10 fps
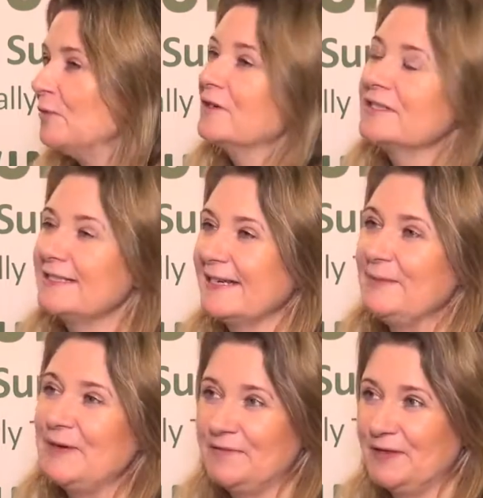We wanted to
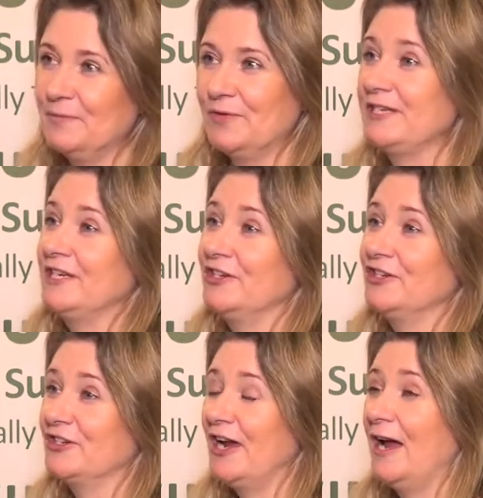keep everything
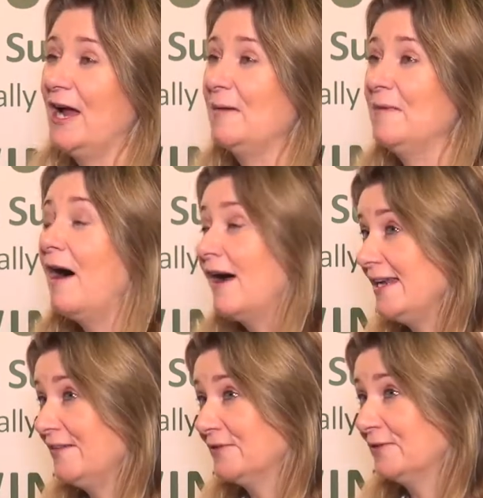British, high
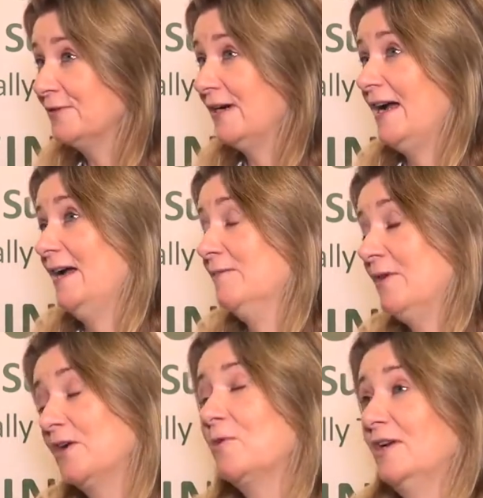level,
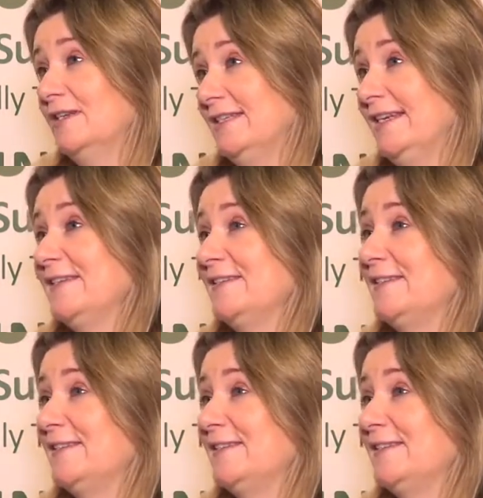and quality.